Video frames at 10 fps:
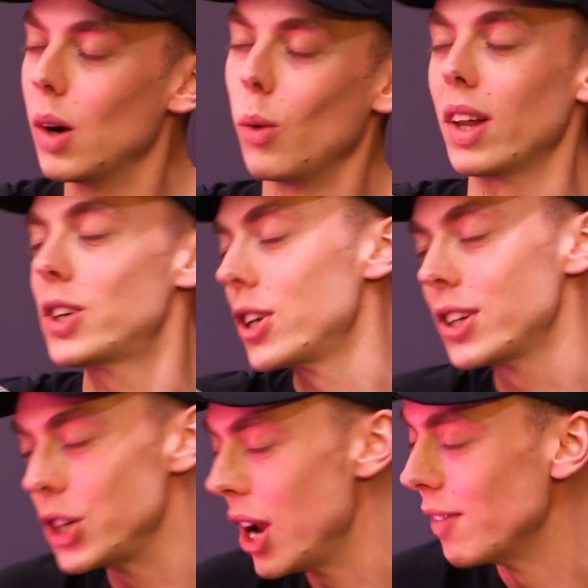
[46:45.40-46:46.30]
Well, that's just
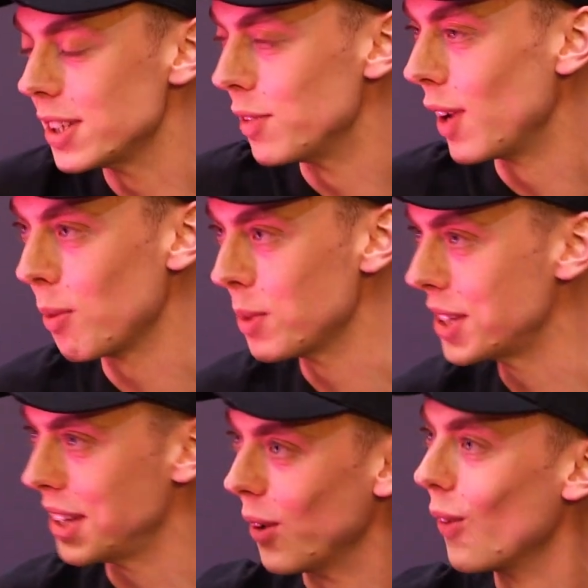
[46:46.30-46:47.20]
because you haven't developed the
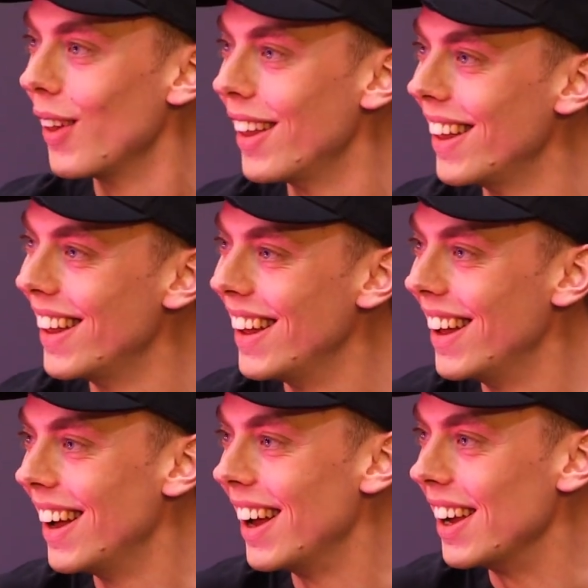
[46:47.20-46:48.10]
skill.
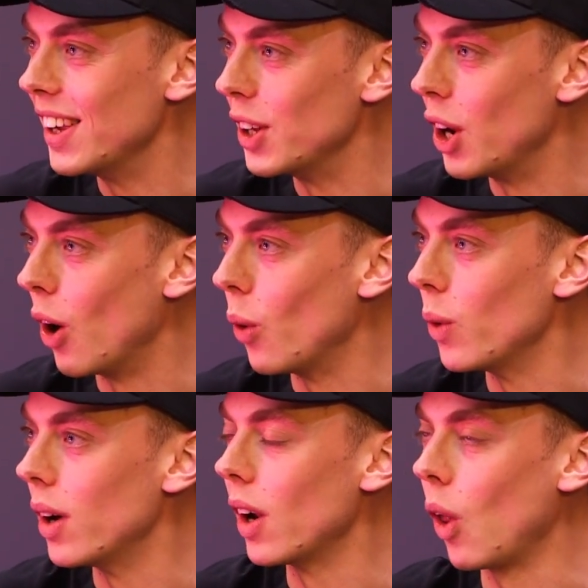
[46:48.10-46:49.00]
You
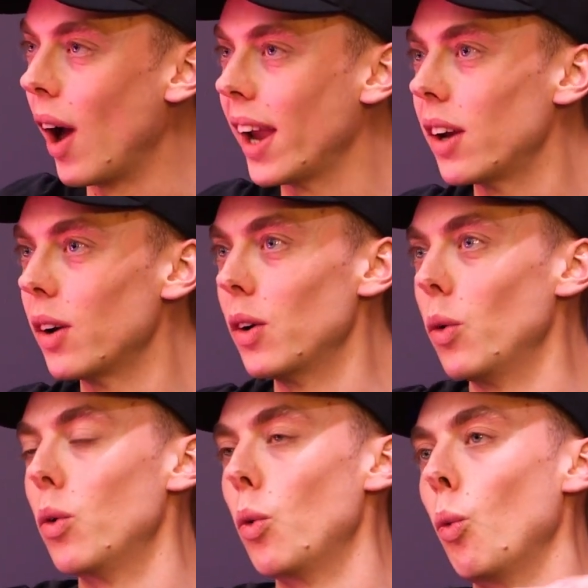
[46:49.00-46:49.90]
know, like,
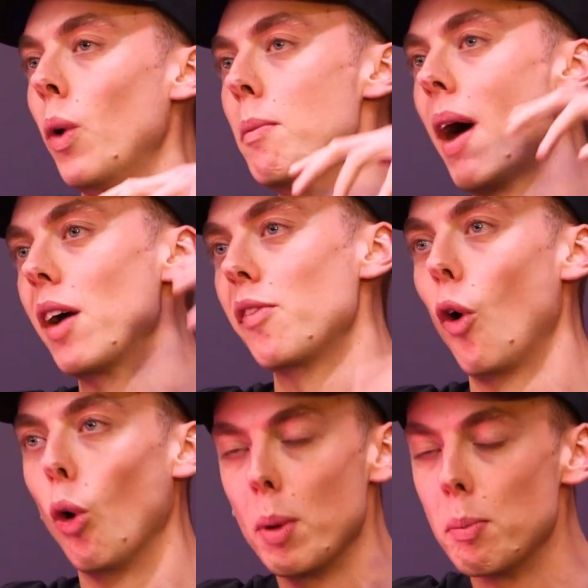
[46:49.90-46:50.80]
we may have
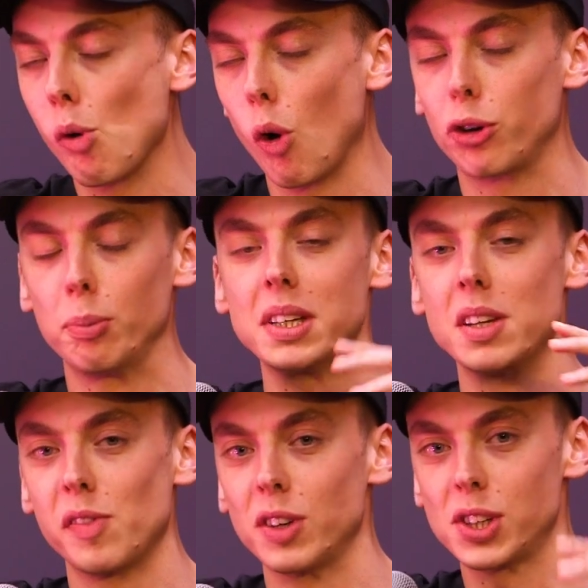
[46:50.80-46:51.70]
all been brought up in
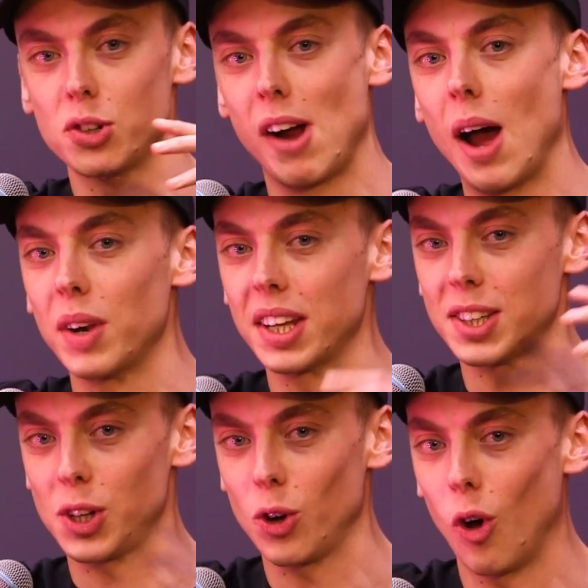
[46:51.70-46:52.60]
different
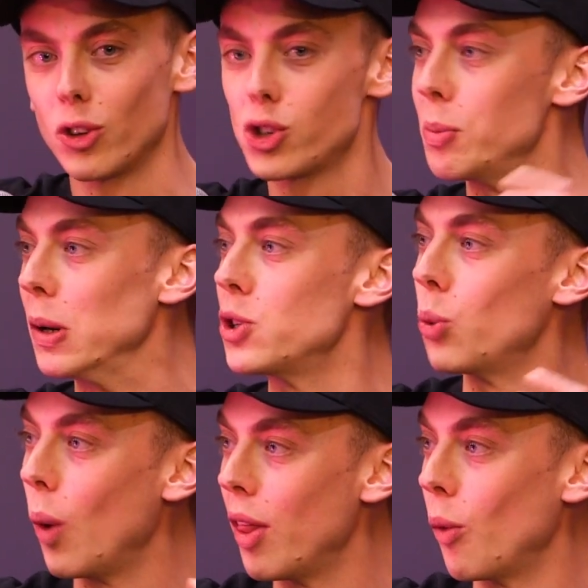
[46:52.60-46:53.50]
surroundings that contribute to
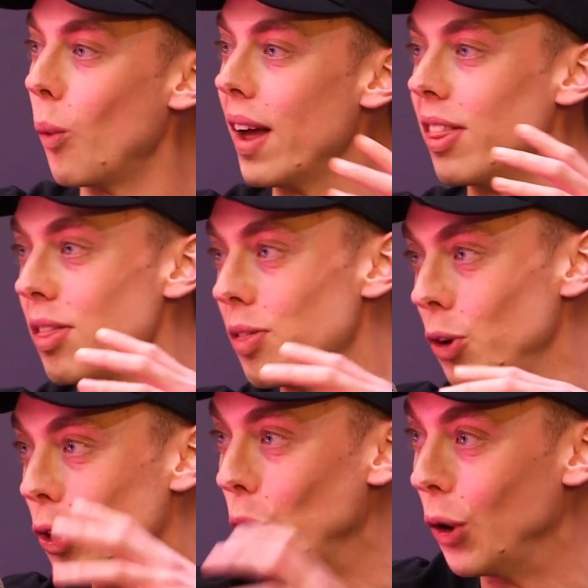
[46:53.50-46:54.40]
whether we're
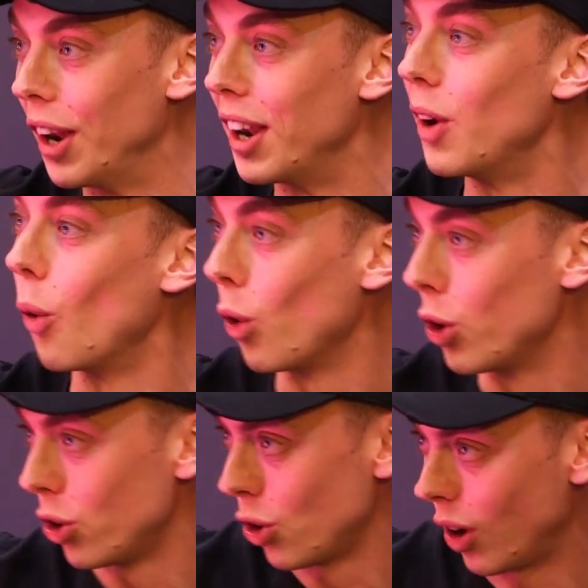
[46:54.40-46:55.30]
good at it or
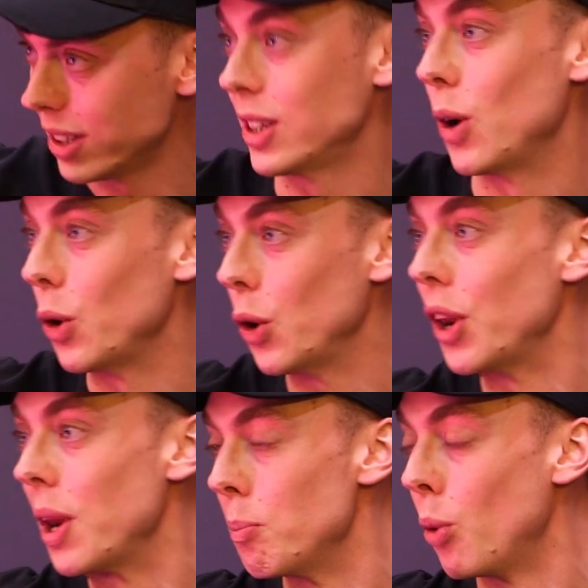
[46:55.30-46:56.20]
not so good
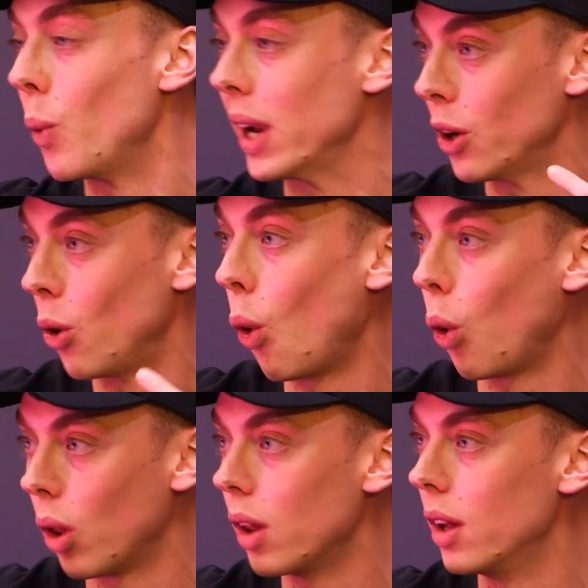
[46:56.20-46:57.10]
at it, but we can
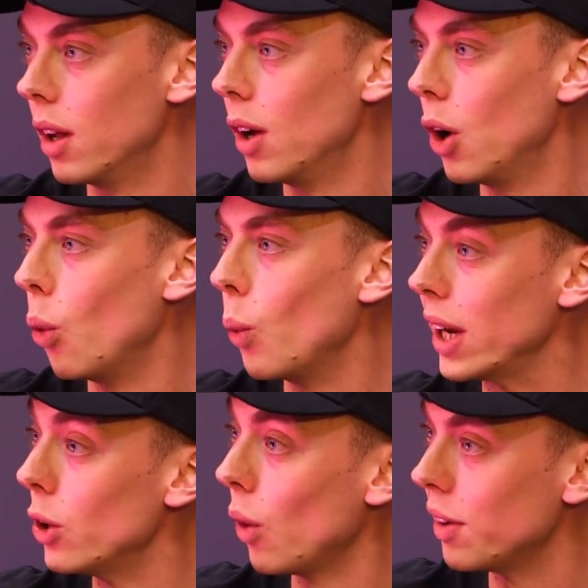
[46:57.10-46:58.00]
all
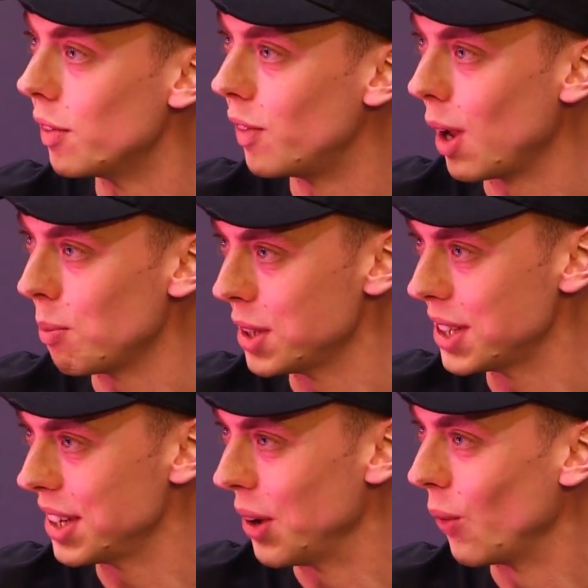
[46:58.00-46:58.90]
develop the
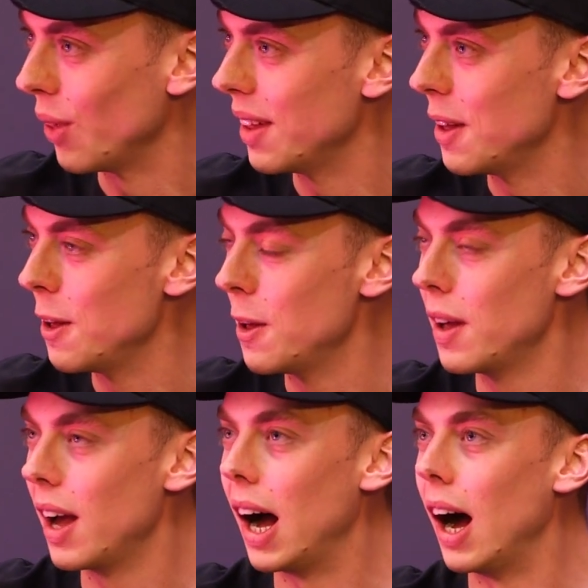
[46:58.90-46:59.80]
skill.
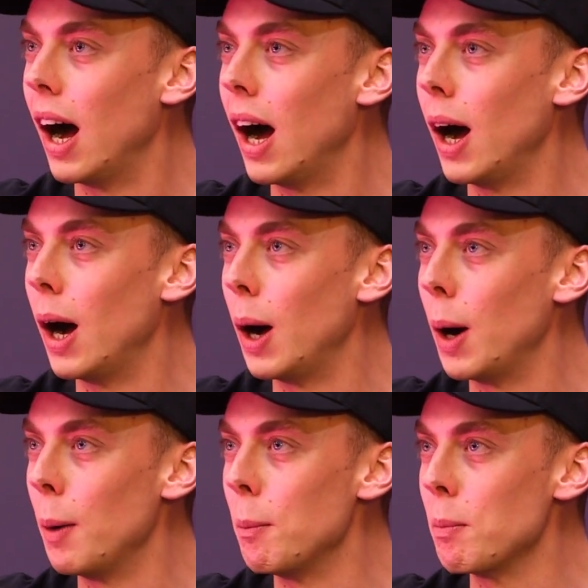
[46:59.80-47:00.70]

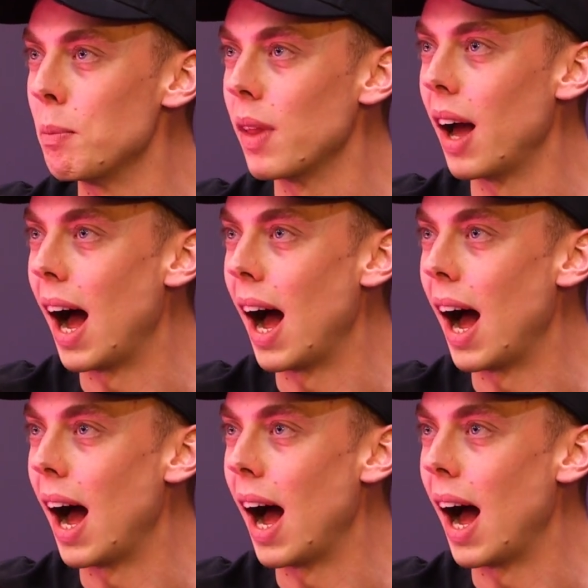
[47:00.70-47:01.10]
And